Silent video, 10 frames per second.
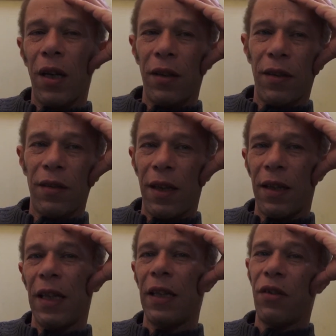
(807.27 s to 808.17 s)
understand
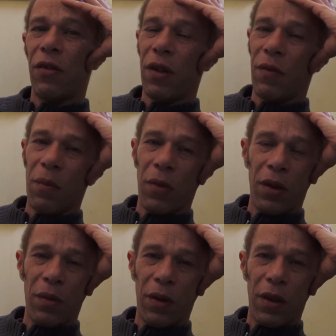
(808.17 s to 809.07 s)
the history of the
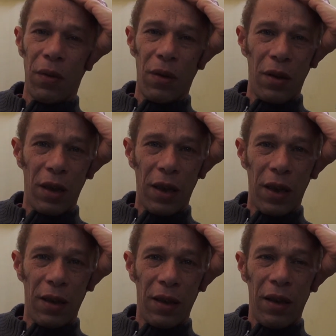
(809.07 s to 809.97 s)
monuments they were looking
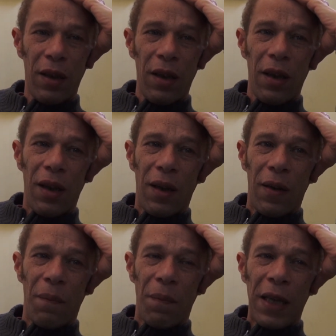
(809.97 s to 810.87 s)
at.
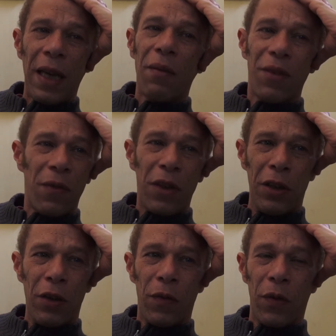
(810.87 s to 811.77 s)
And that was very
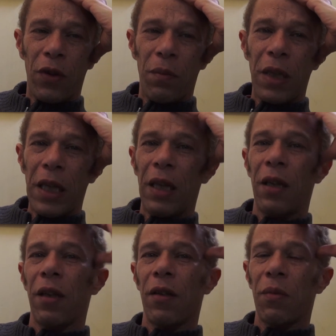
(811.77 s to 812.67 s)
useful to
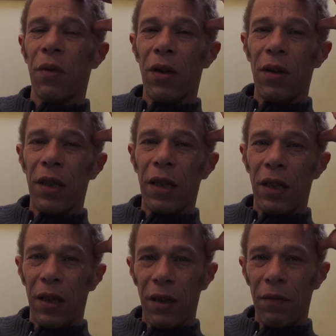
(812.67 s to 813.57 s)
me as well. It
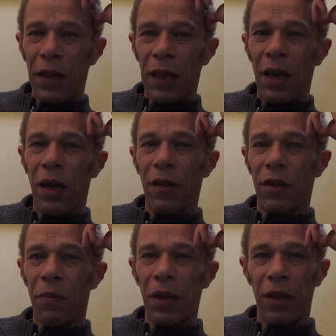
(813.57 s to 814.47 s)
kind of
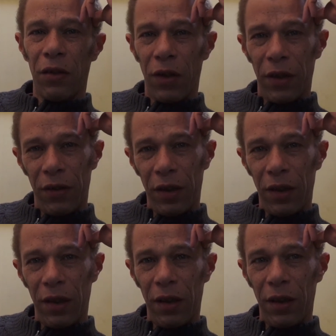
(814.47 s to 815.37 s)
enhanced my interest in
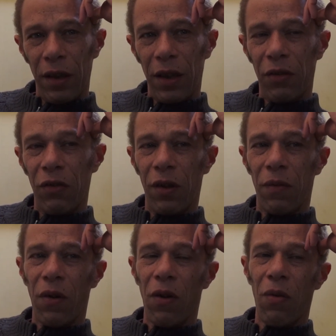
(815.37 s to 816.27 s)
the history
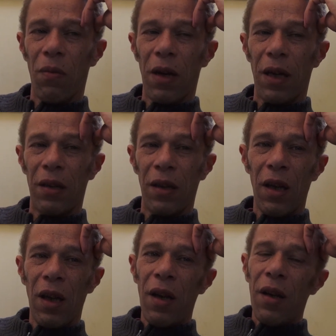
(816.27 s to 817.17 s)
of Rome and
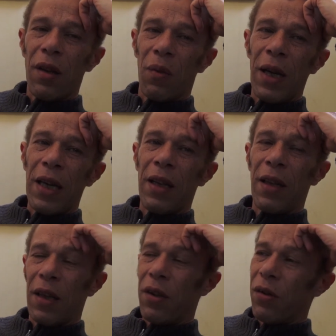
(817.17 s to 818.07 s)
the way
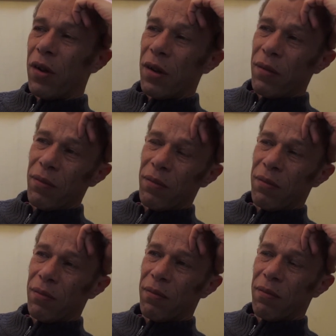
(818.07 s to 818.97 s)
that you
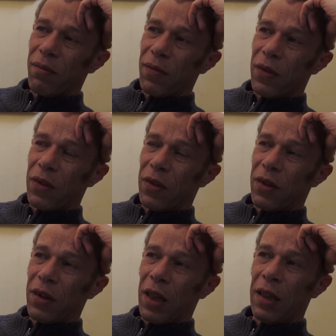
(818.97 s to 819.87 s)
can
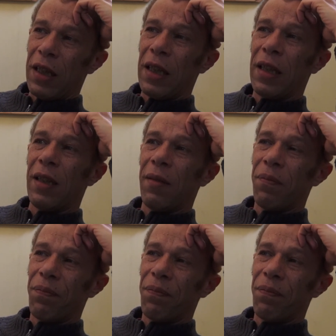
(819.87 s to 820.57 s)
study